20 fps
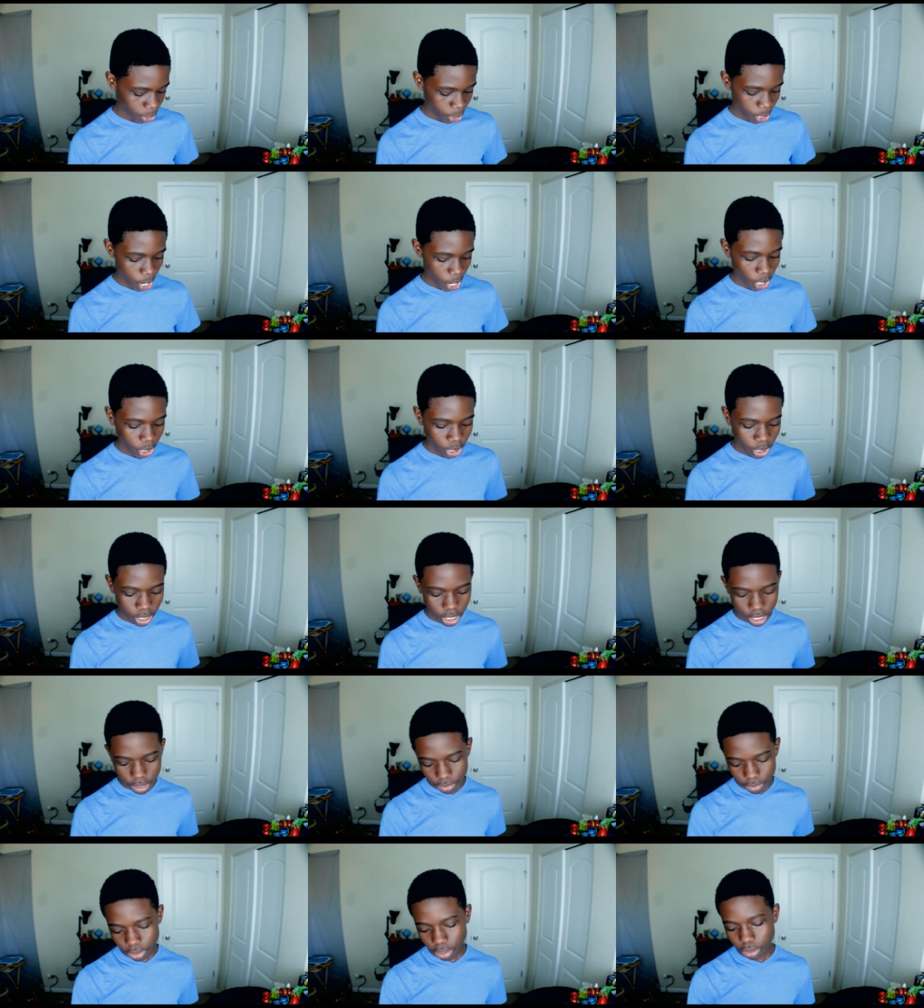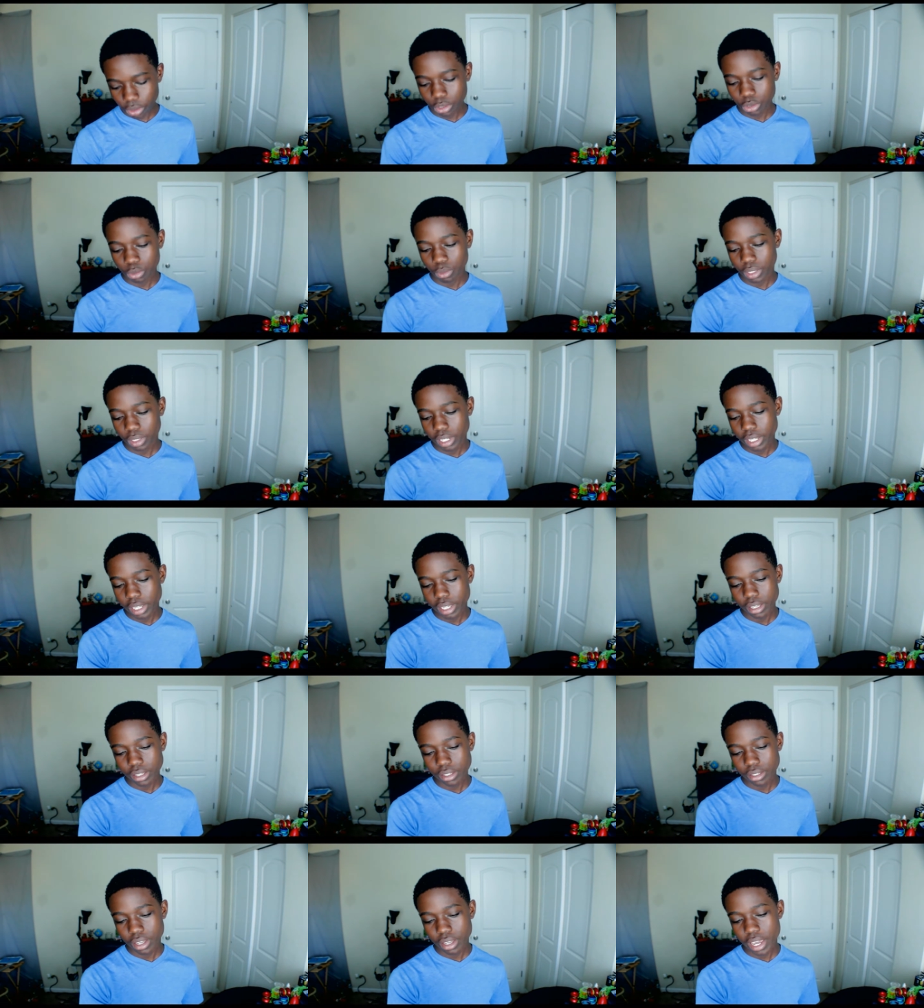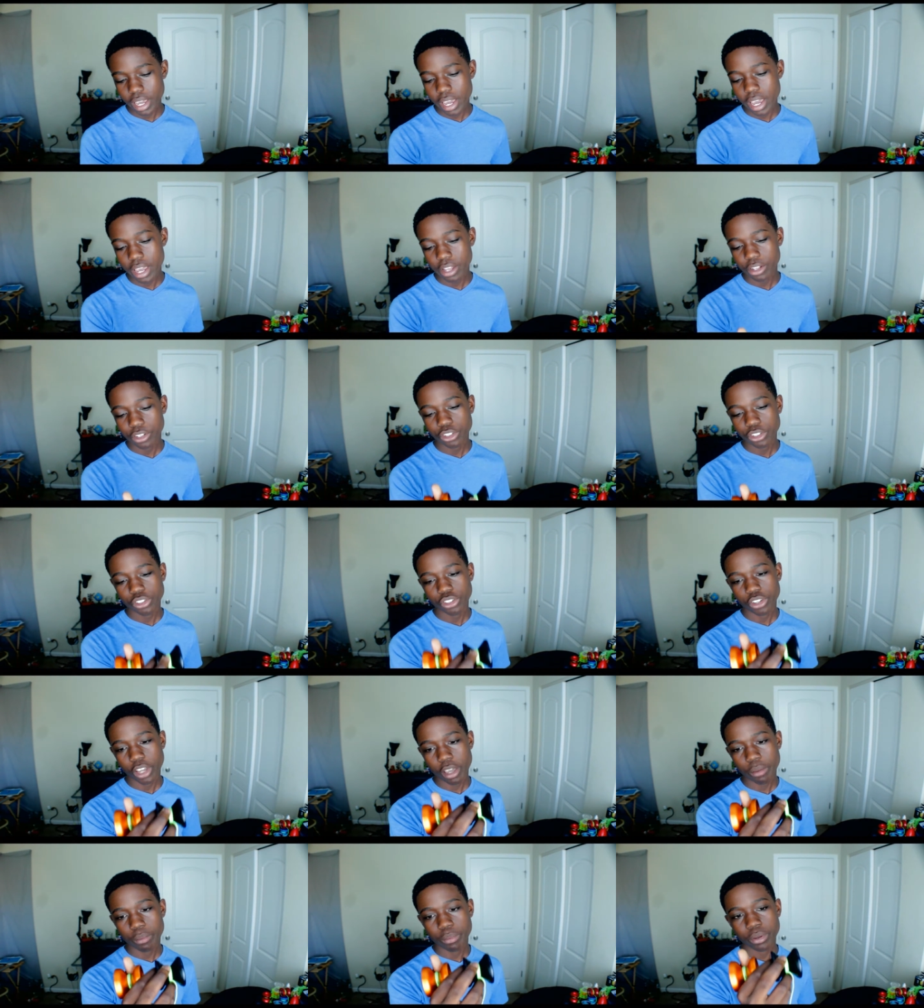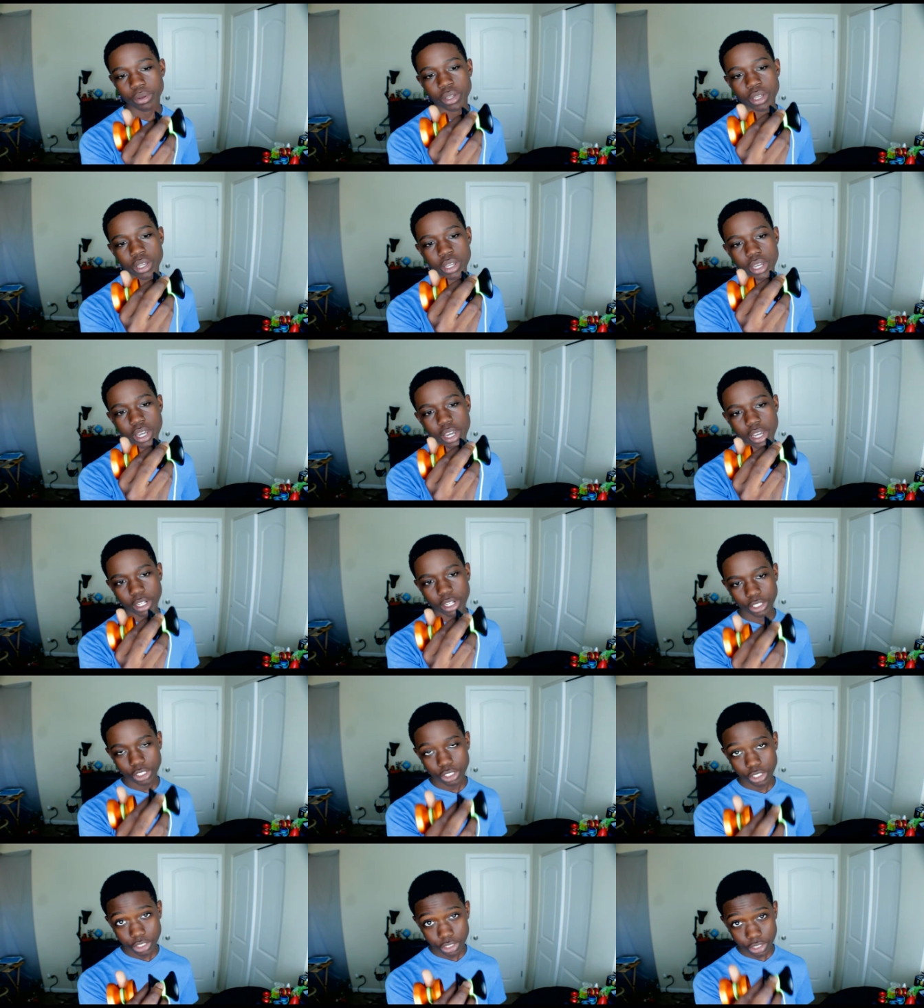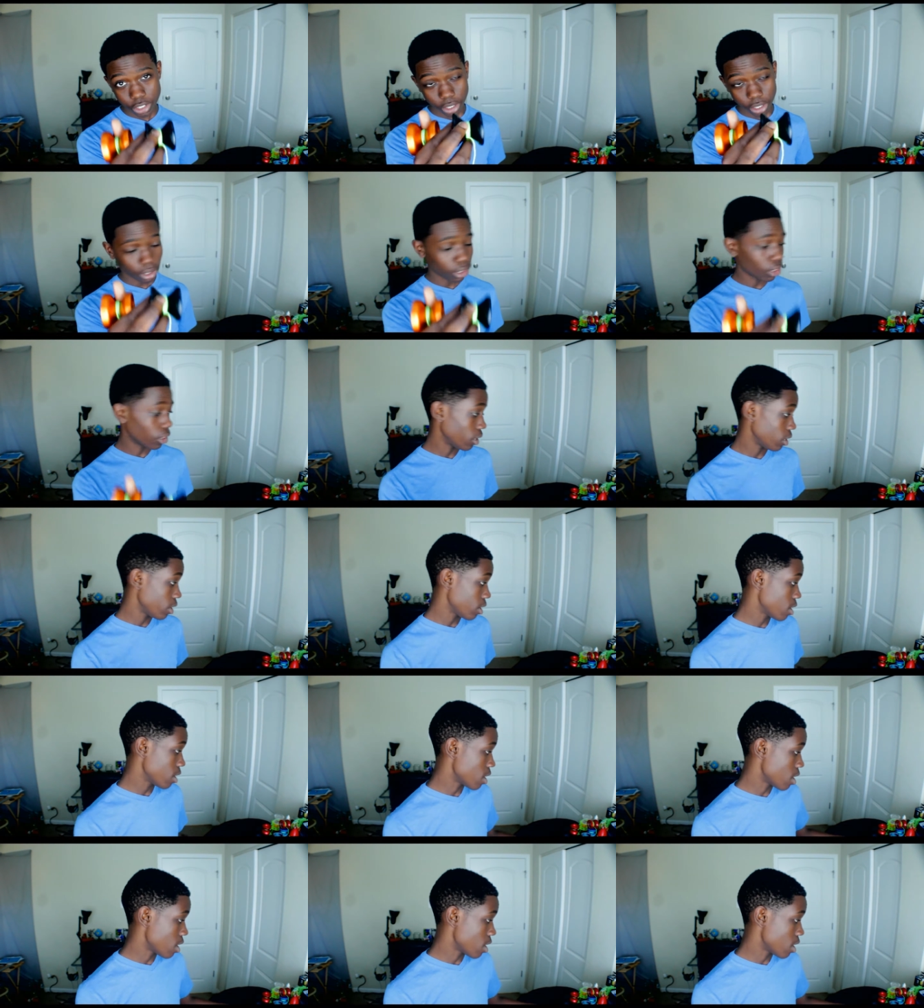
yeah, even though this one is a H shape, it is still